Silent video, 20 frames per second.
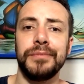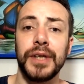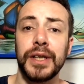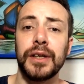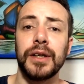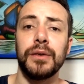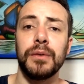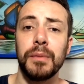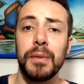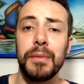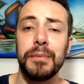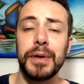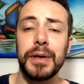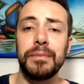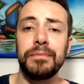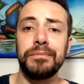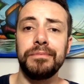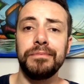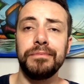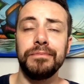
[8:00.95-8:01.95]
I can't remember.
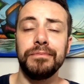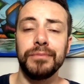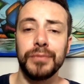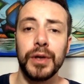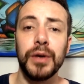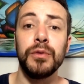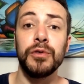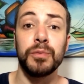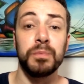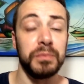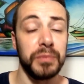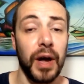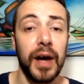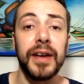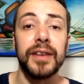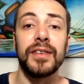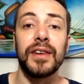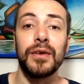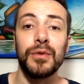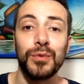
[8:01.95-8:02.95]
It was
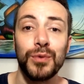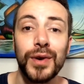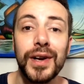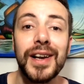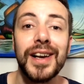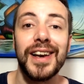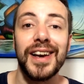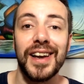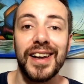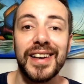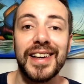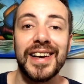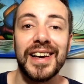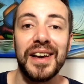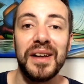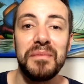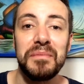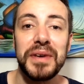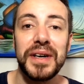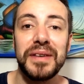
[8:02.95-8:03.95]
nice. I really like
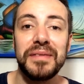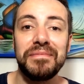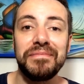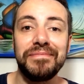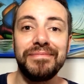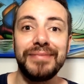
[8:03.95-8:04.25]
Colombia.